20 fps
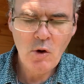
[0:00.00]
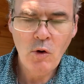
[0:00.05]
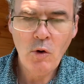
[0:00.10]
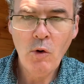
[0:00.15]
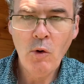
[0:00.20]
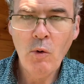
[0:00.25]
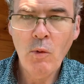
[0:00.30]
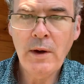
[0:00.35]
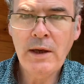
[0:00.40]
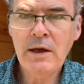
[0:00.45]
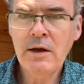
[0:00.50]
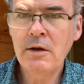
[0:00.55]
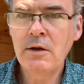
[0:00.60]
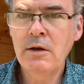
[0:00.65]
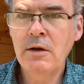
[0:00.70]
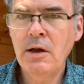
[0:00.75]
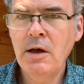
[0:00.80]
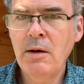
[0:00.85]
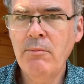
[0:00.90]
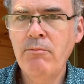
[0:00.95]
or we
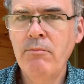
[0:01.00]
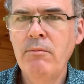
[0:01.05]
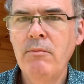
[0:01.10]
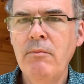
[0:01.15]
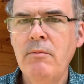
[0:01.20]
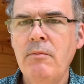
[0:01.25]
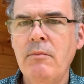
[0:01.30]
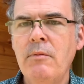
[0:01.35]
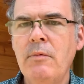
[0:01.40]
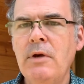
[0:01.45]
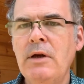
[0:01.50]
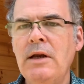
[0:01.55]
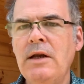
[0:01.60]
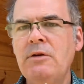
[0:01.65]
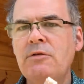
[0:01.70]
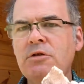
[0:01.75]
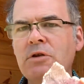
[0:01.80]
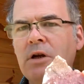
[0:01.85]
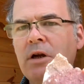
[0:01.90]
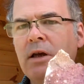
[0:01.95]
can
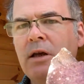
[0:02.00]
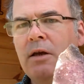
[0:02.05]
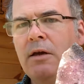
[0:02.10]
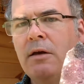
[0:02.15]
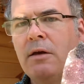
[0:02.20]
literally